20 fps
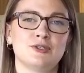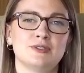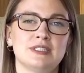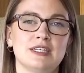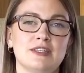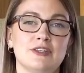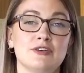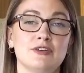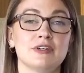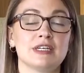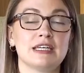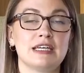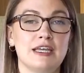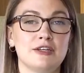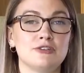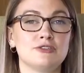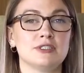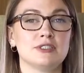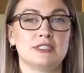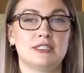that they're really
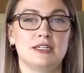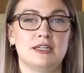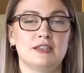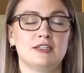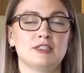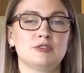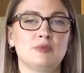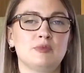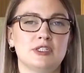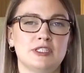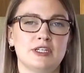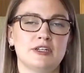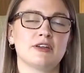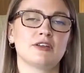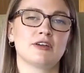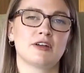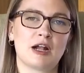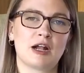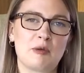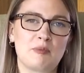interested in this
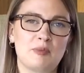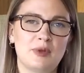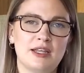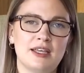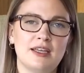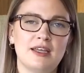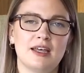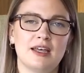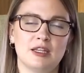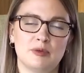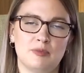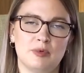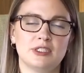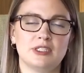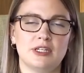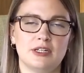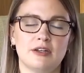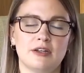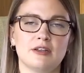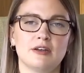particular company and the
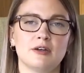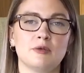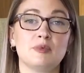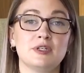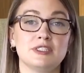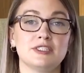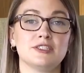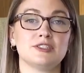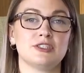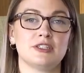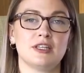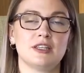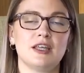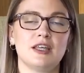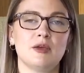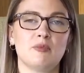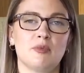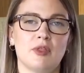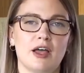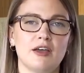particular position that
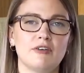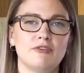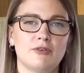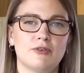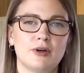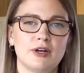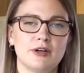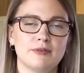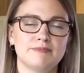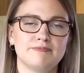they applied for.